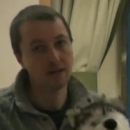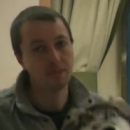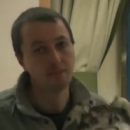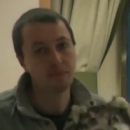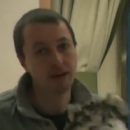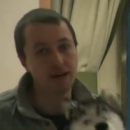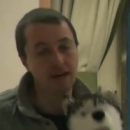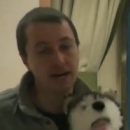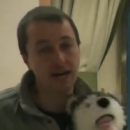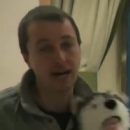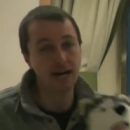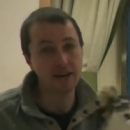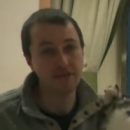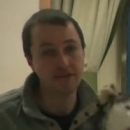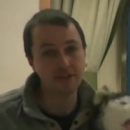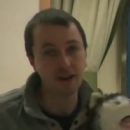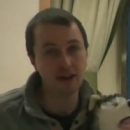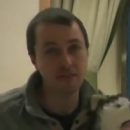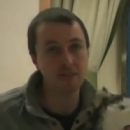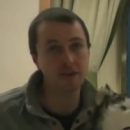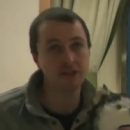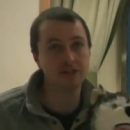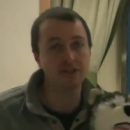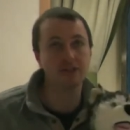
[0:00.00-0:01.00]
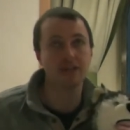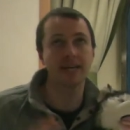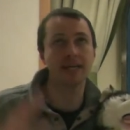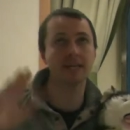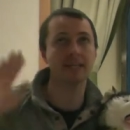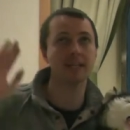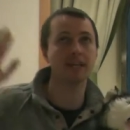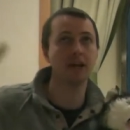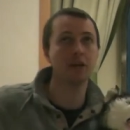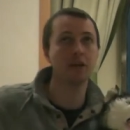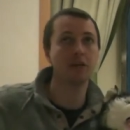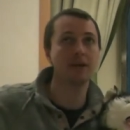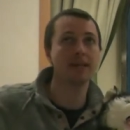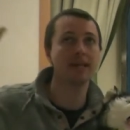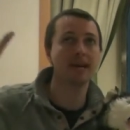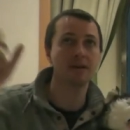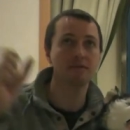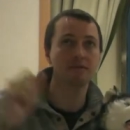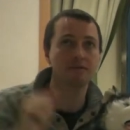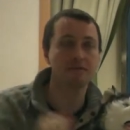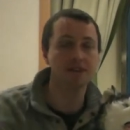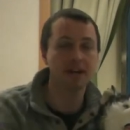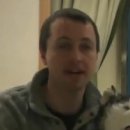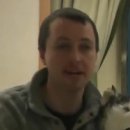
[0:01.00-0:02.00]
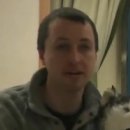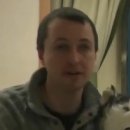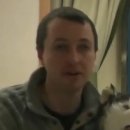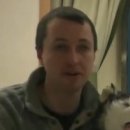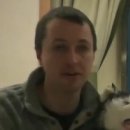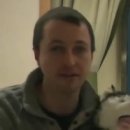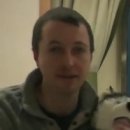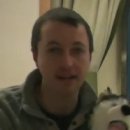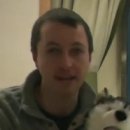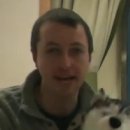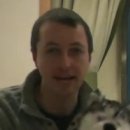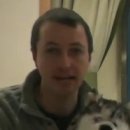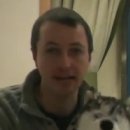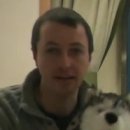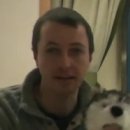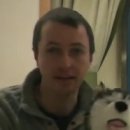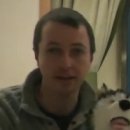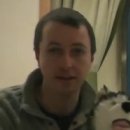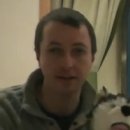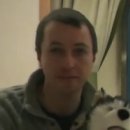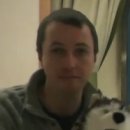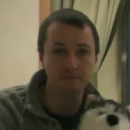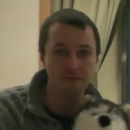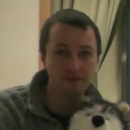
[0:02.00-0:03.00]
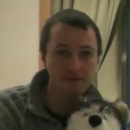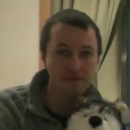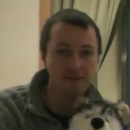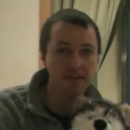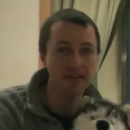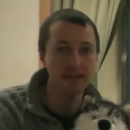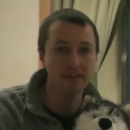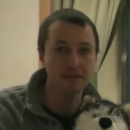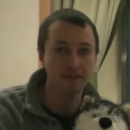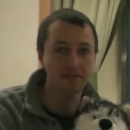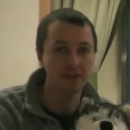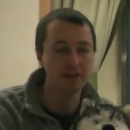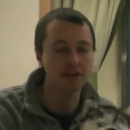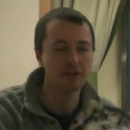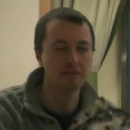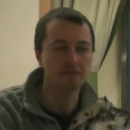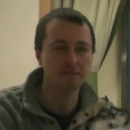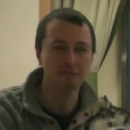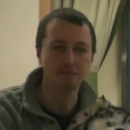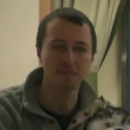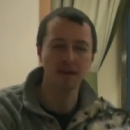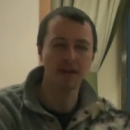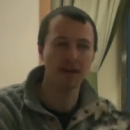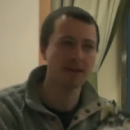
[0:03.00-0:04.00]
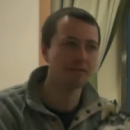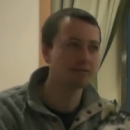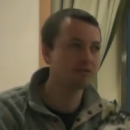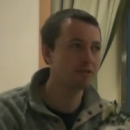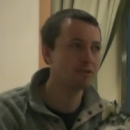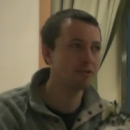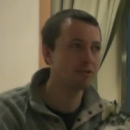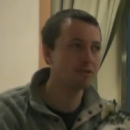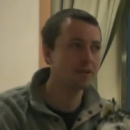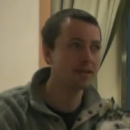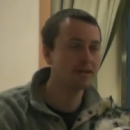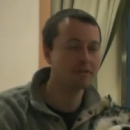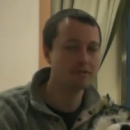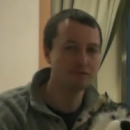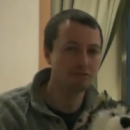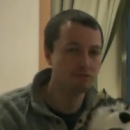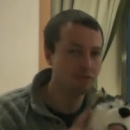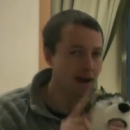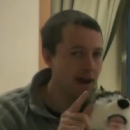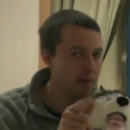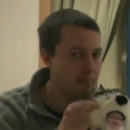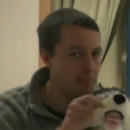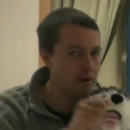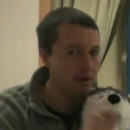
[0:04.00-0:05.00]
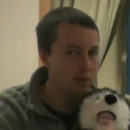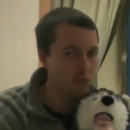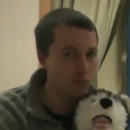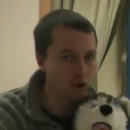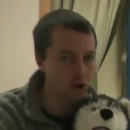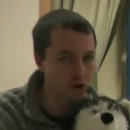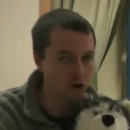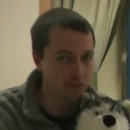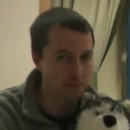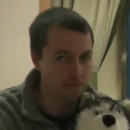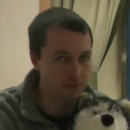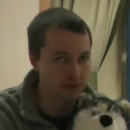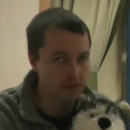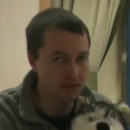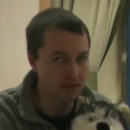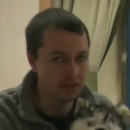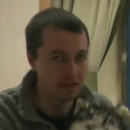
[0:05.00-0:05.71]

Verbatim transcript: But I very much like going outside on deck and seeing the view, but I do need to wrap up warm